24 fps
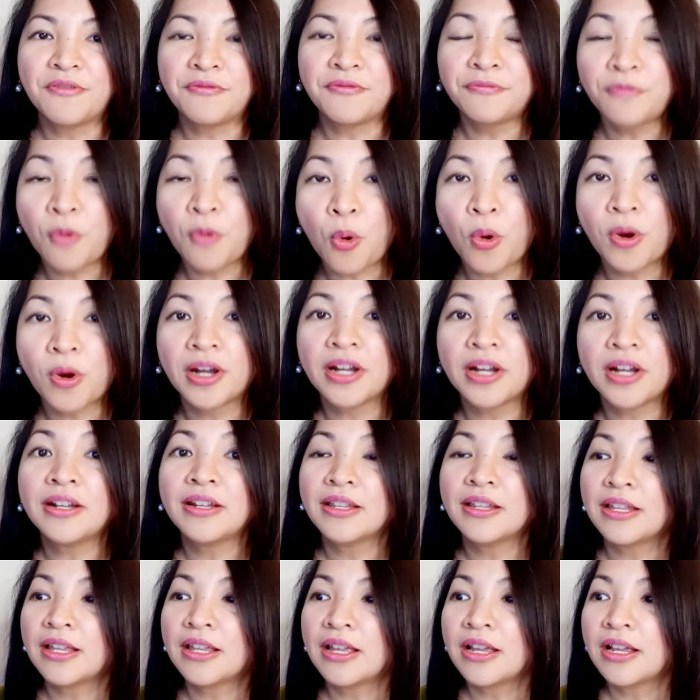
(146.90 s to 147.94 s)
for
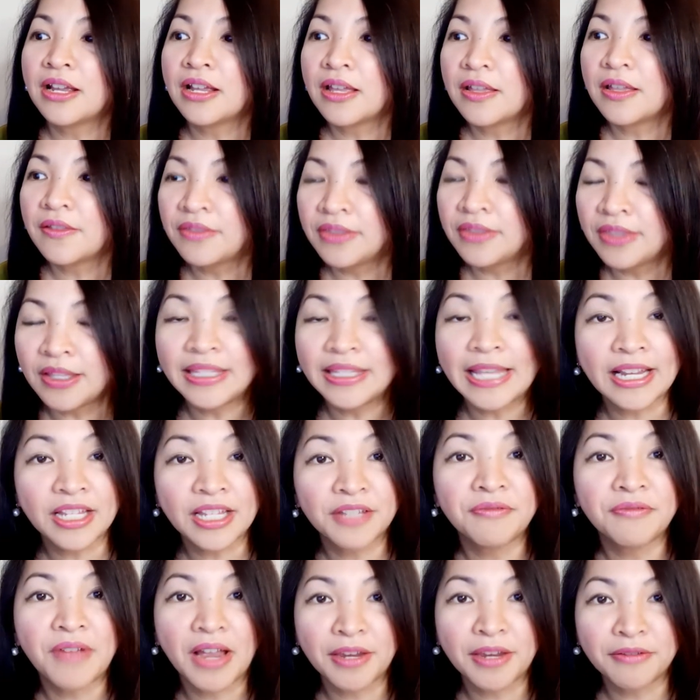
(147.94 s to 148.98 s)
the next
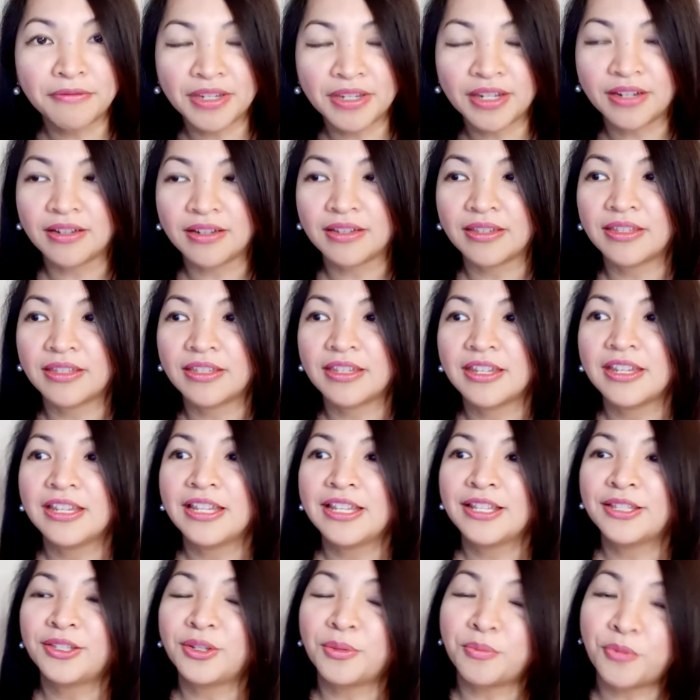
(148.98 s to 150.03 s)
5 years.
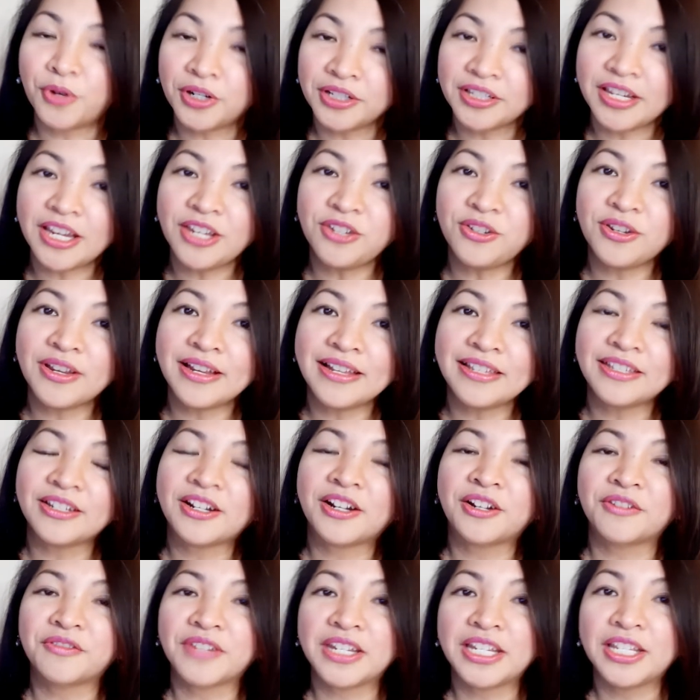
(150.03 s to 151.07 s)
So mortgages
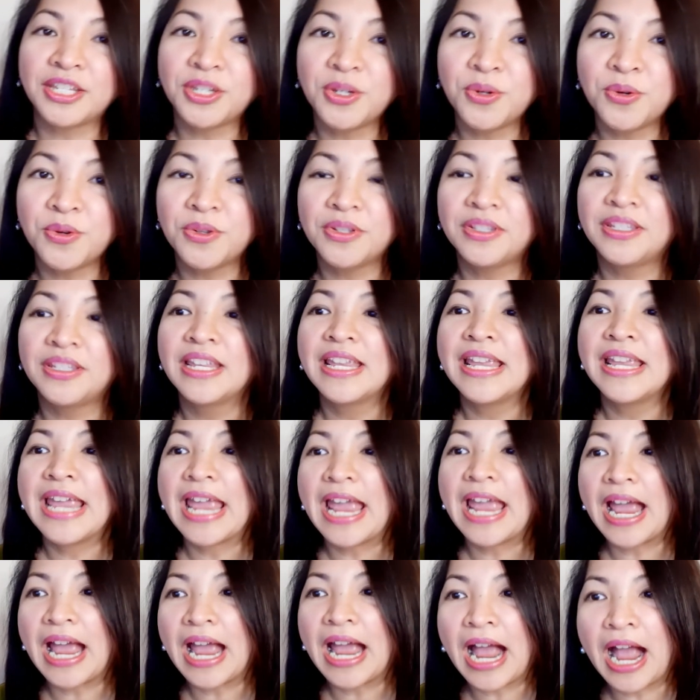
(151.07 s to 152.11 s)
are renewed
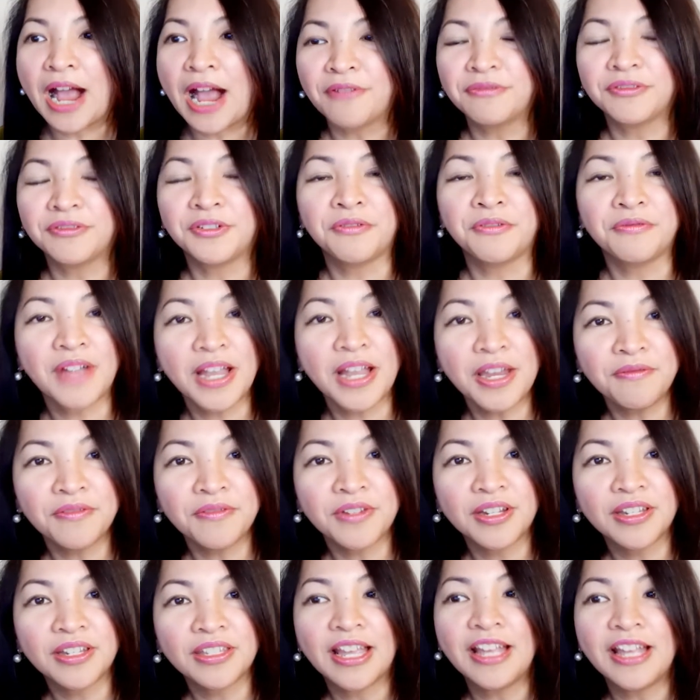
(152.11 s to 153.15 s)
after 5
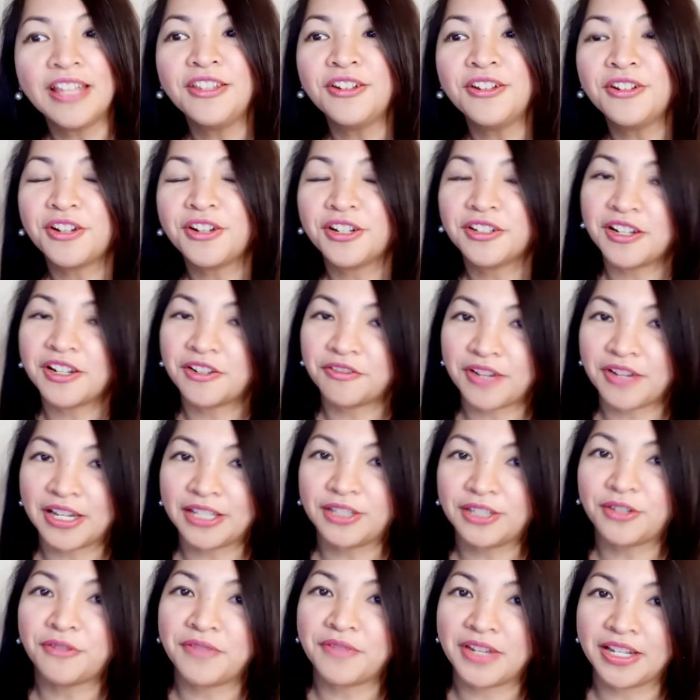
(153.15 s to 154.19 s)
years at current rate
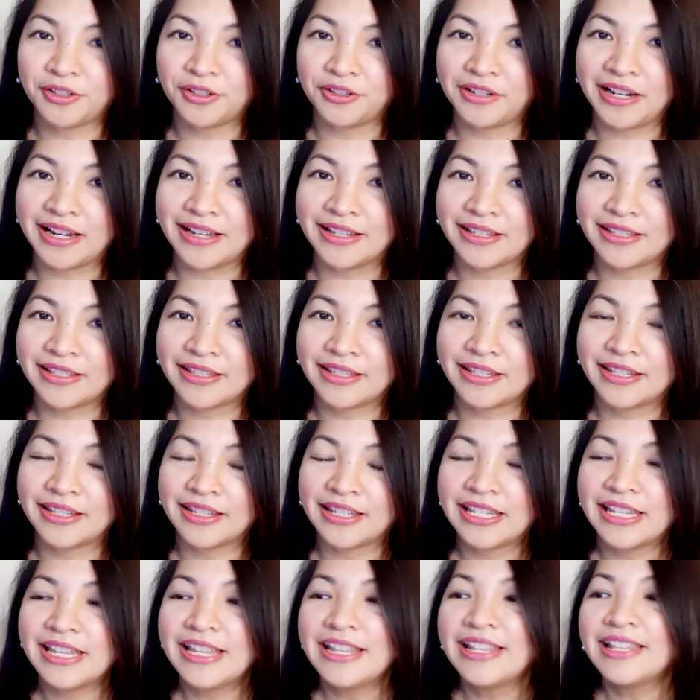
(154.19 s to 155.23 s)
of interest.
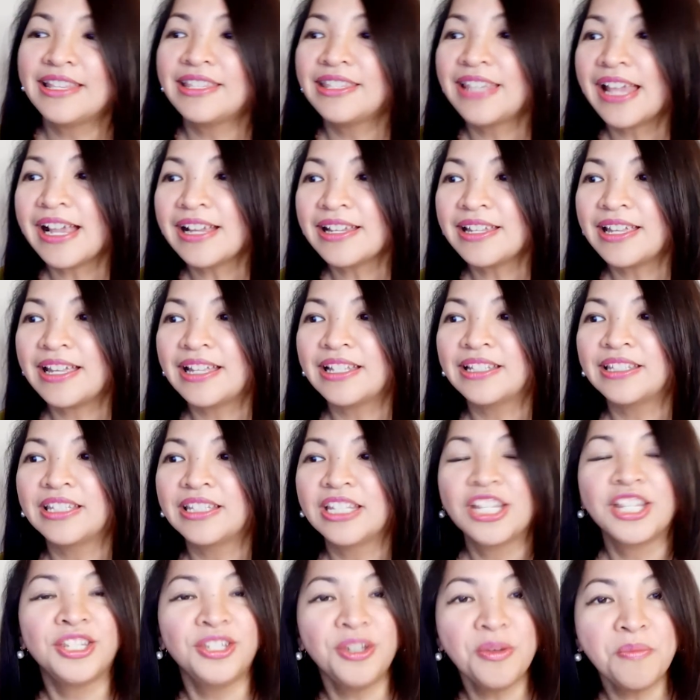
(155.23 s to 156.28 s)
Second,
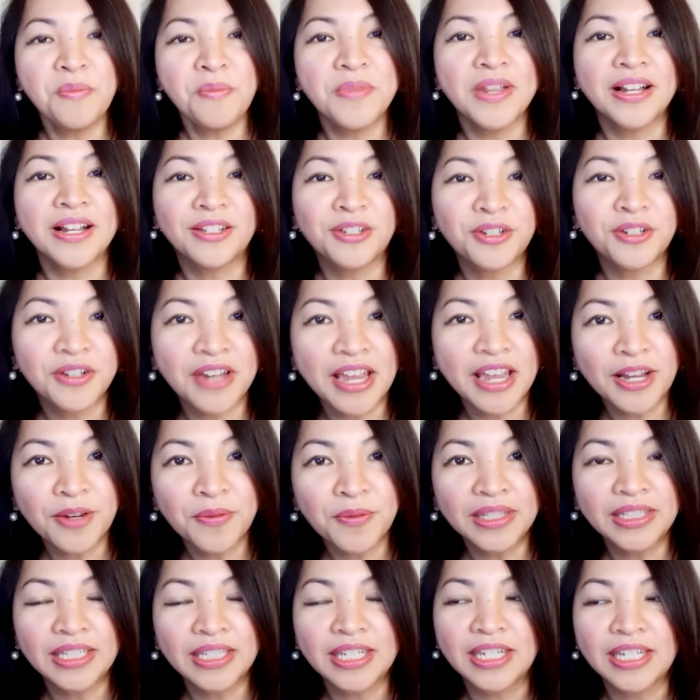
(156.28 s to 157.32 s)
you build your
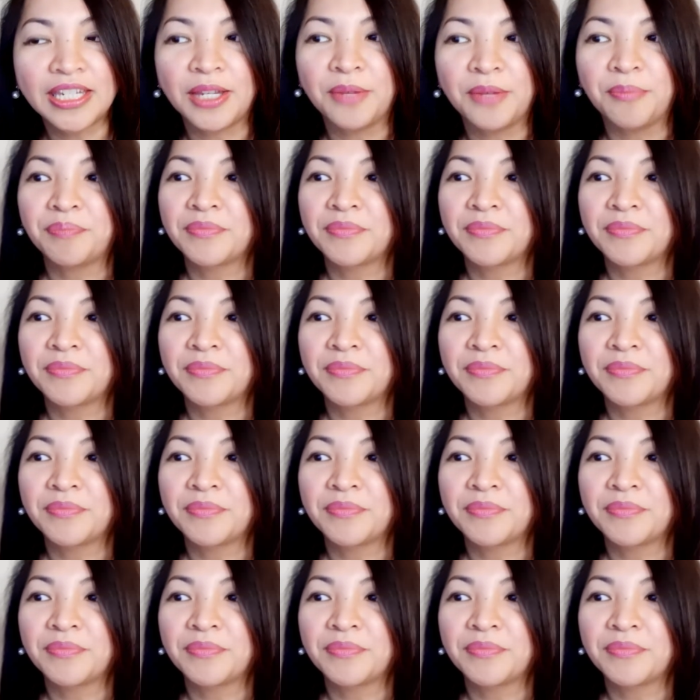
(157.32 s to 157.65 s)
equity,